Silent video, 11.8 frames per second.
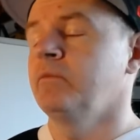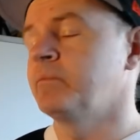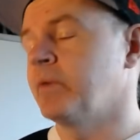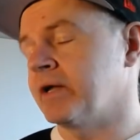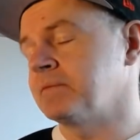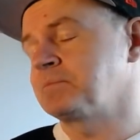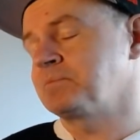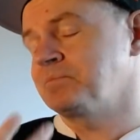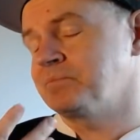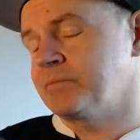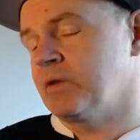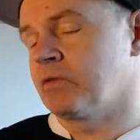but
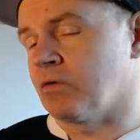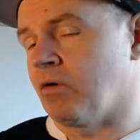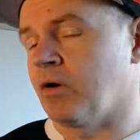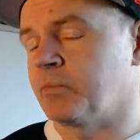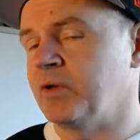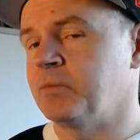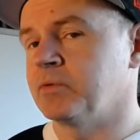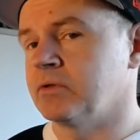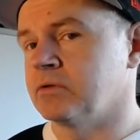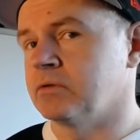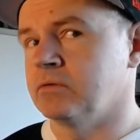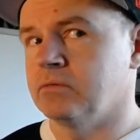there are people
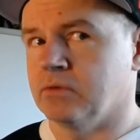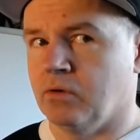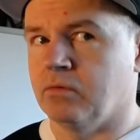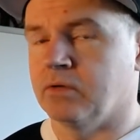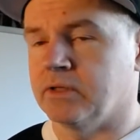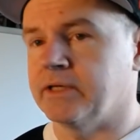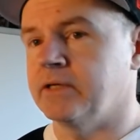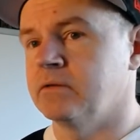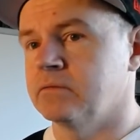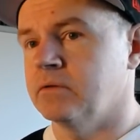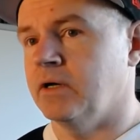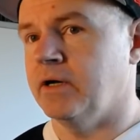who locally
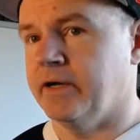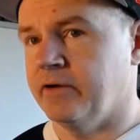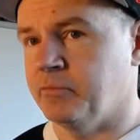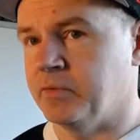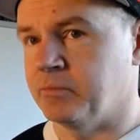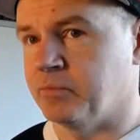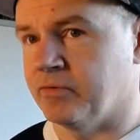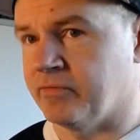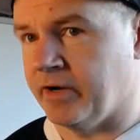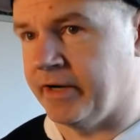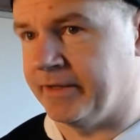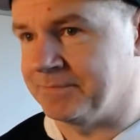uh, have been
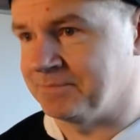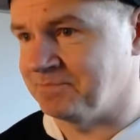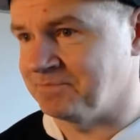providing